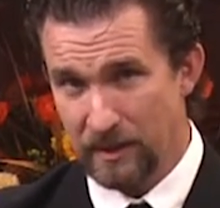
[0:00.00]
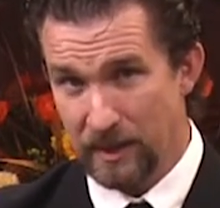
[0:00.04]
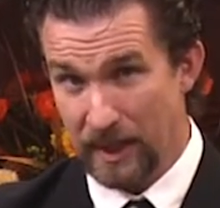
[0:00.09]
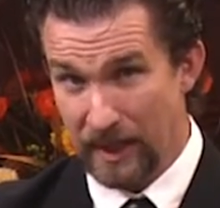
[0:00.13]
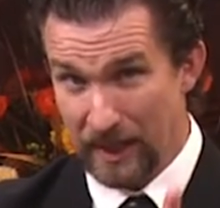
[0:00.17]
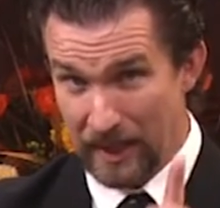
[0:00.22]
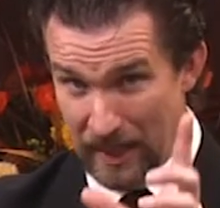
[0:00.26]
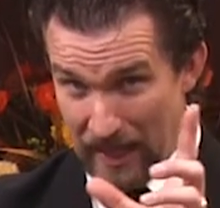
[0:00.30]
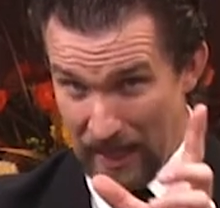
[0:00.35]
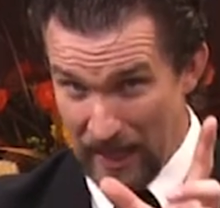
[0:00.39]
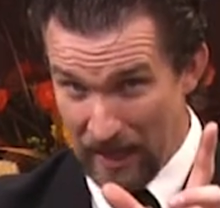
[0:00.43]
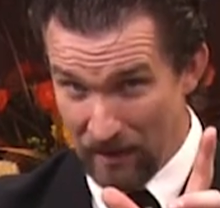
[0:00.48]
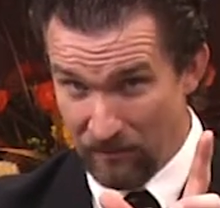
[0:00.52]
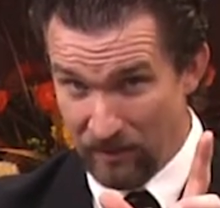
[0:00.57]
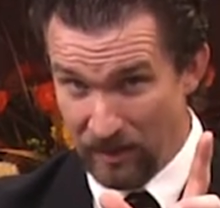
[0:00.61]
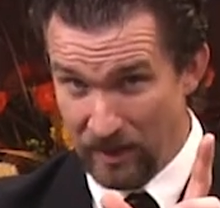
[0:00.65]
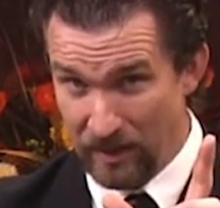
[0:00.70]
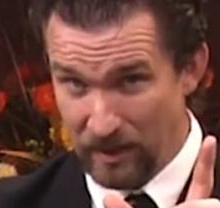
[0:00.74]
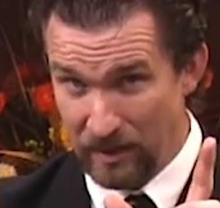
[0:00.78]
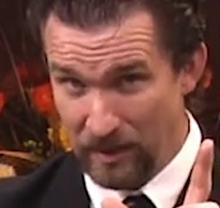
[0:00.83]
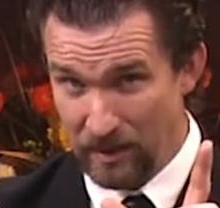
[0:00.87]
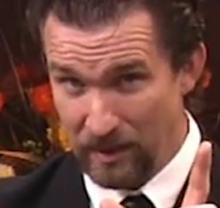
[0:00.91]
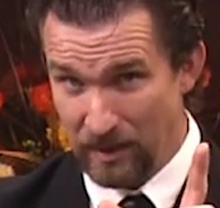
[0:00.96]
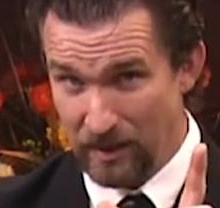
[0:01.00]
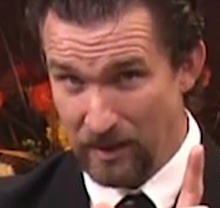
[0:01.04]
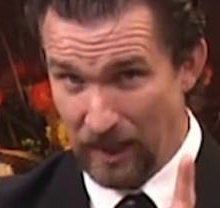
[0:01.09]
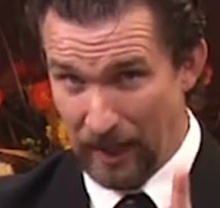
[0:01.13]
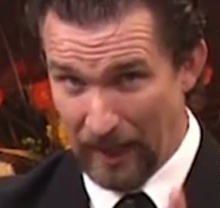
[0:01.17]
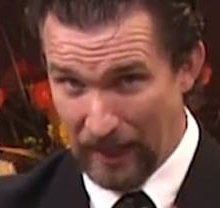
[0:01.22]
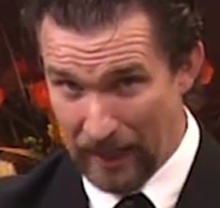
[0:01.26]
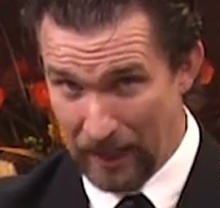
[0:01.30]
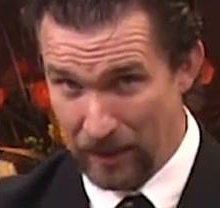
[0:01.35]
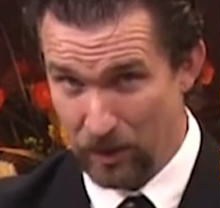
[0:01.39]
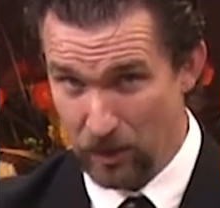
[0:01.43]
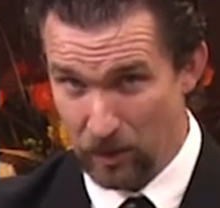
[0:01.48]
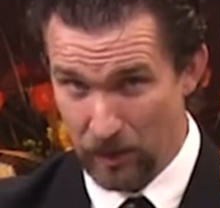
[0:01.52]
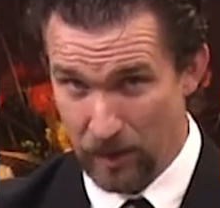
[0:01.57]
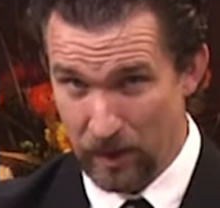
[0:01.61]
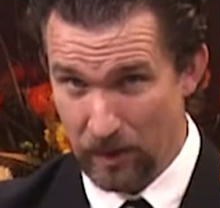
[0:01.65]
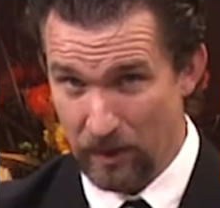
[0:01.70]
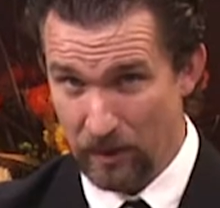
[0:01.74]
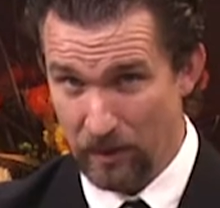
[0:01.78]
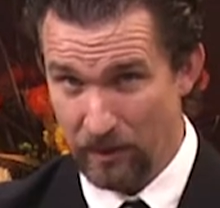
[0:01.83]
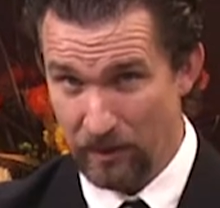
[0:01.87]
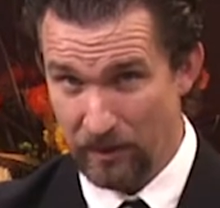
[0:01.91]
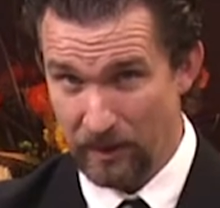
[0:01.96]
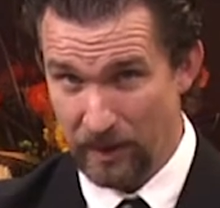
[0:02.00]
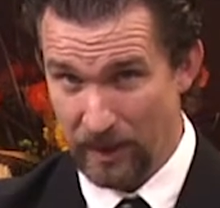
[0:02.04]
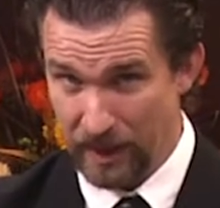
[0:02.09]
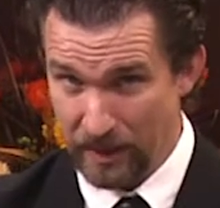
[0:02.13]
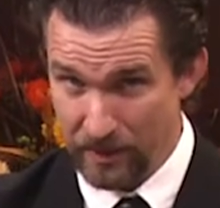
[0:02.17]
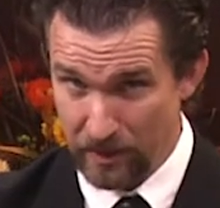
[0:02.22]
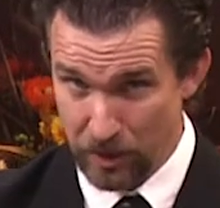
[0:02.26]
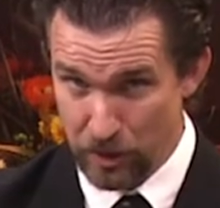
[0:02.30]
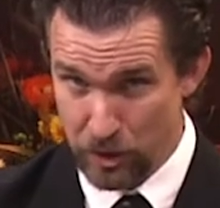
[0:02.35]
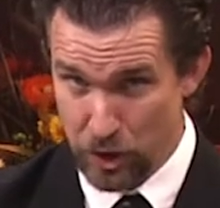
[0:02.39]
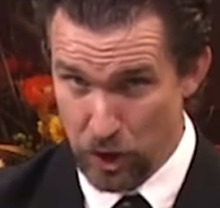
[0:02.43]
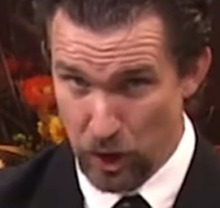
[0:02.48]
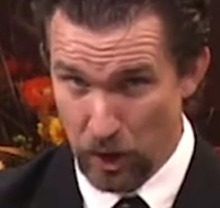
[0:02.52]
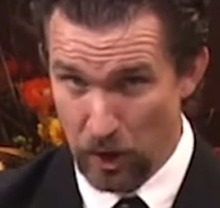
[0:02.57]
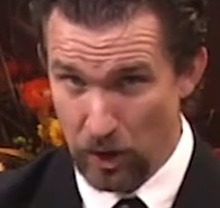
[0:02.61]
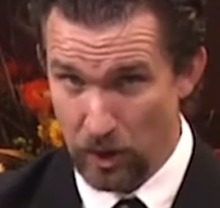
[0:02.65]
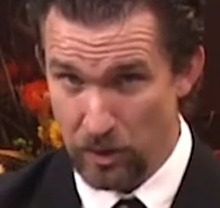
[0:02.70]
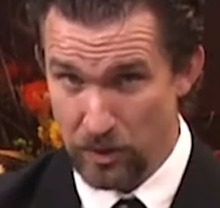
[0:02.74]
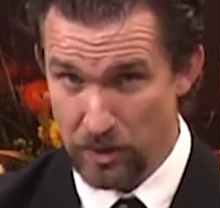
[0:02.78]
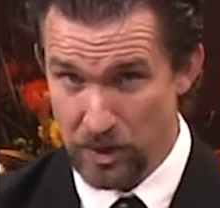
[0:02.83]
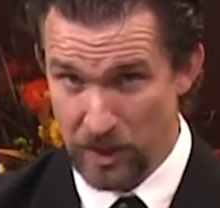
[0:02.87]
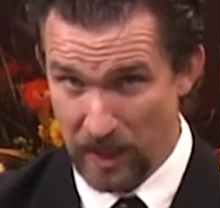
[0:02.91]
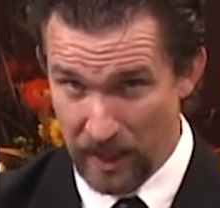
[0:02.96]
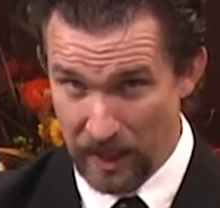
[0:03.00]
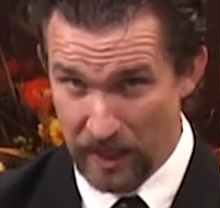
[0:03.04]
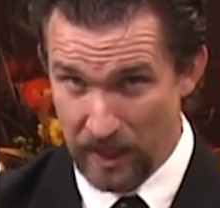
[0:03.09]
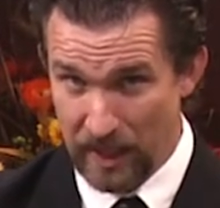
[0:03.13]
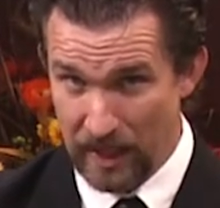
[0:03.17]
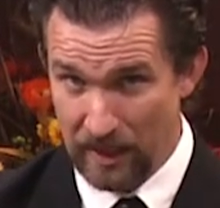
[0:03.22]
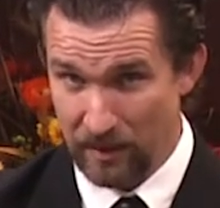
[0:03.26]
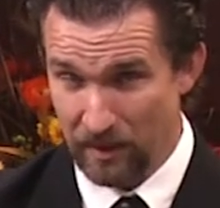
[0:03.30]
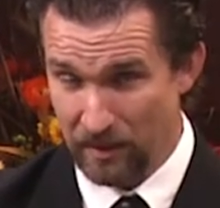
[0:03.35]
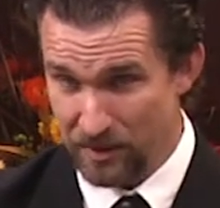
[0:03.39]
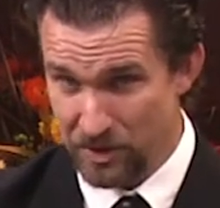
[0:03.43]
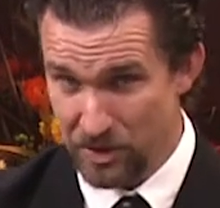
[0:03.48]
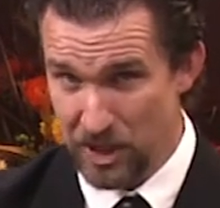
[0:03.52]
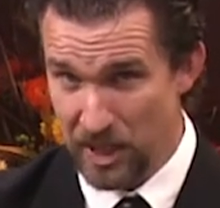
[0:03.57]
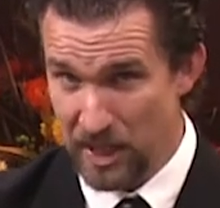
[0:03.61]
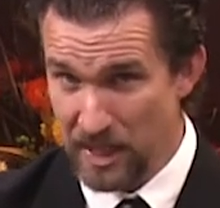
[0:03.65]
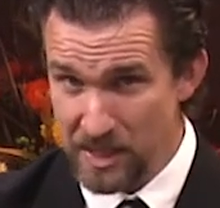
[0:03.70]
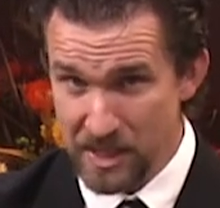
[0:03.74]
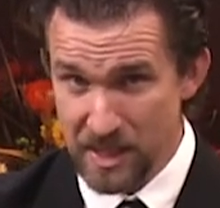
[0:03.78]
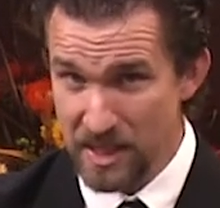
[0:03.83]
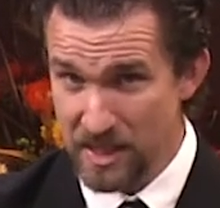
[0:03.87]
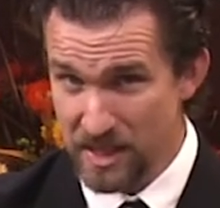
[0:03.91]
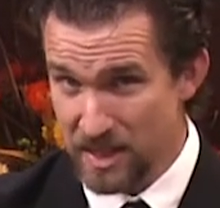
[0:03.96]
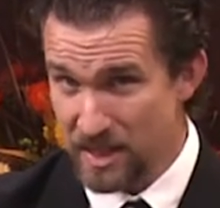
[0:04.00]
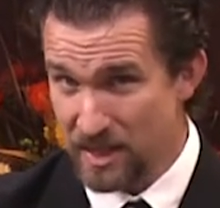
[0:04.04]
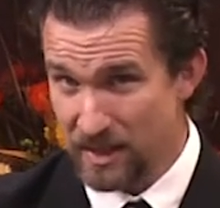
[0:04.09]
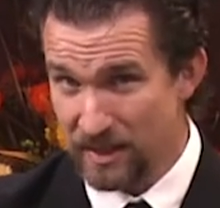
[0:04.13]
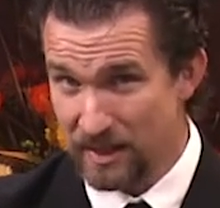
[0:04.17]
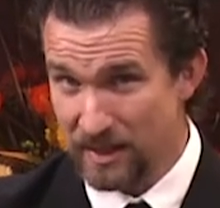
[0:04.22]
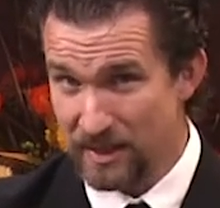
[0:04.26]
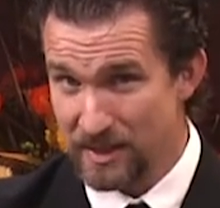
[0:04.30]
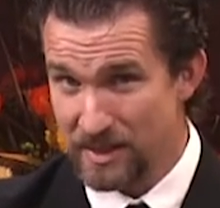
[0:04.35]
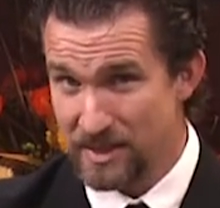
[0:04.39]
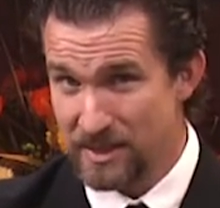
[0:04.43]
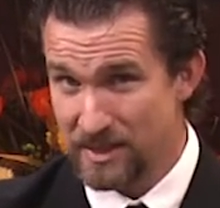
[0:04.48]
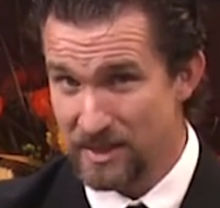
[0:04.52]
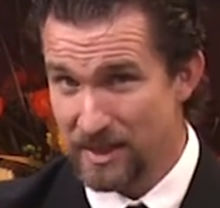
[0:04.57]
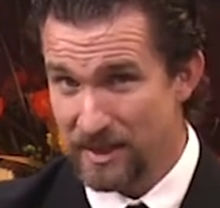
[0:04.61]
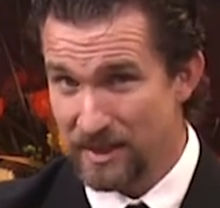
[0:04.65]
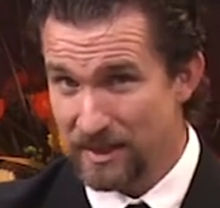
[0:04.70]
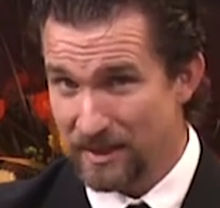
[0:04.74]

In heaven and on earth, in the church and in heaven. Jesus does.